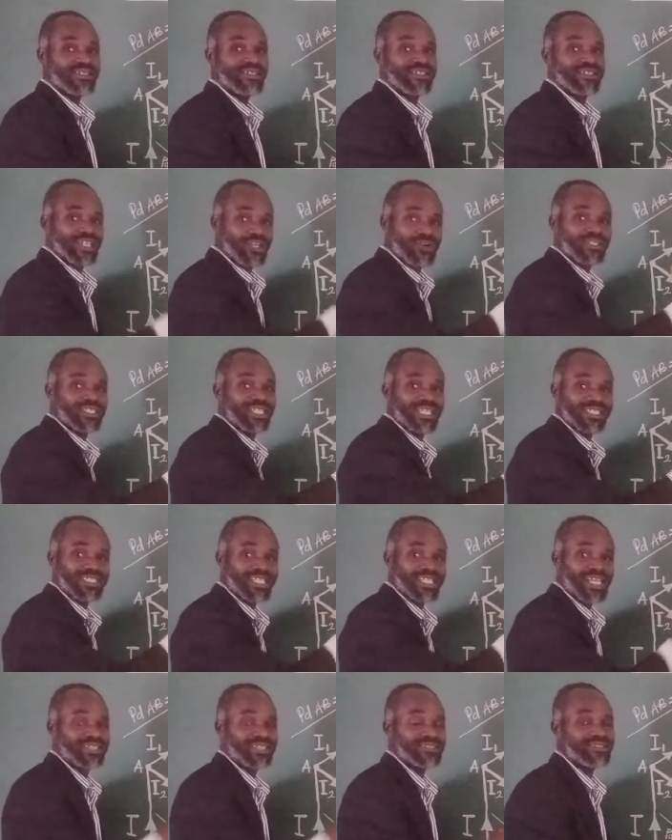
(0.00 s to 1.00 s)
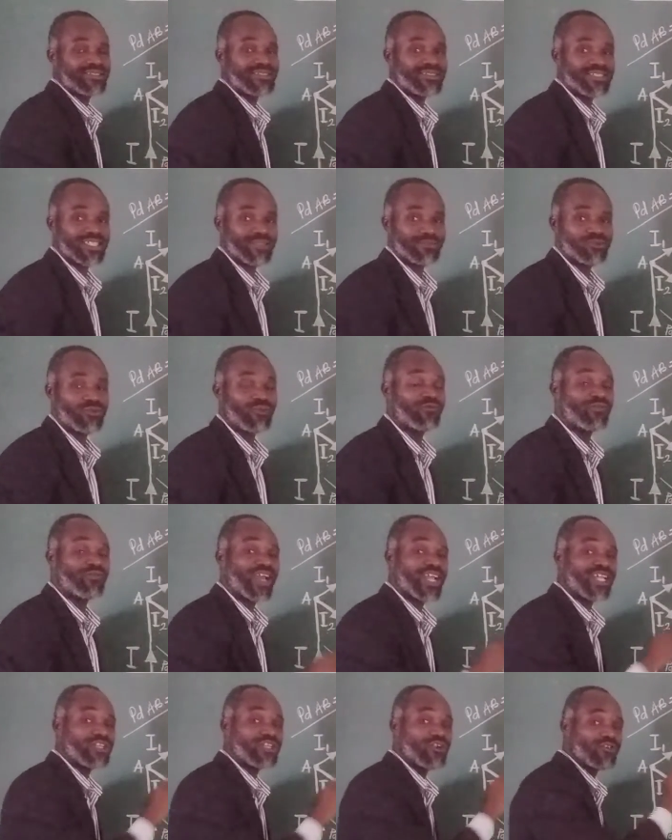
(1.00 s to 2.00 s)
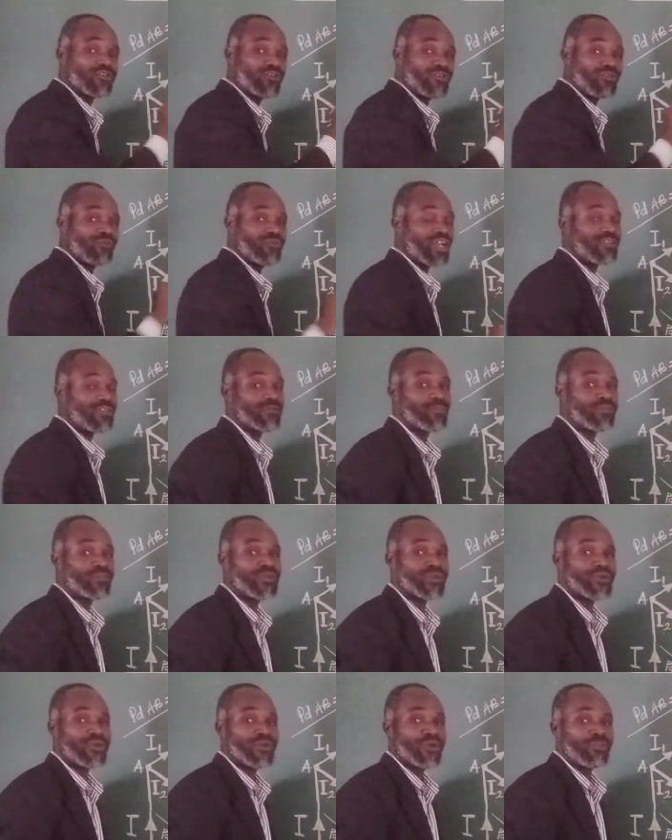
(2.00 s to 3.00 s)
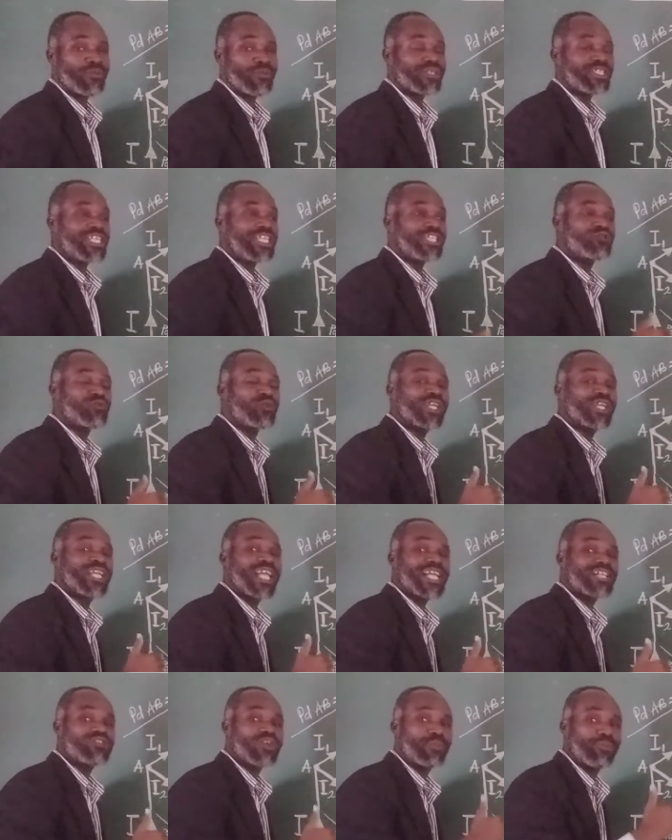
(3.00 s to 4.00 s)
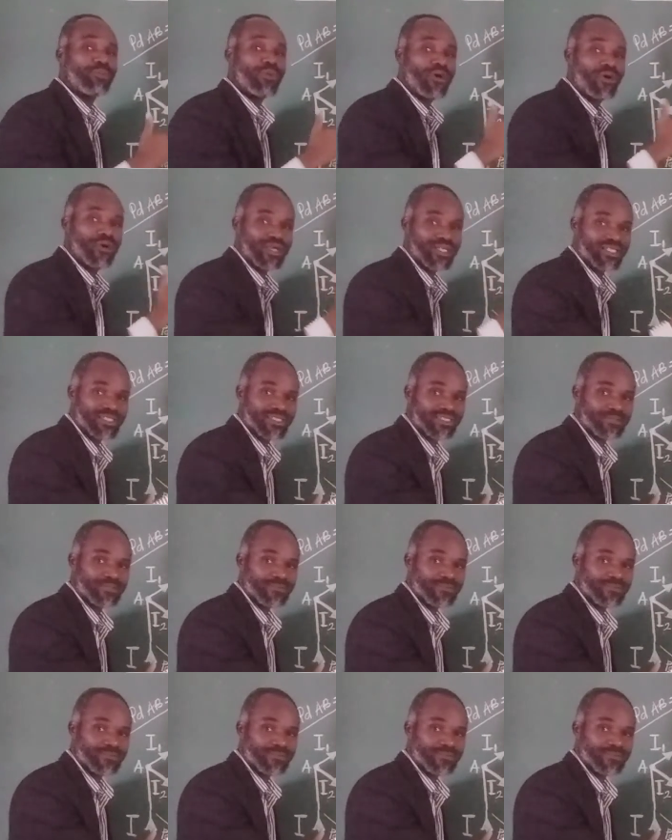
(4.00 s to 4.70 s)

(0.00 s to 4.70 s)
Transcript: the entire system to find the unknown value. But it will get a point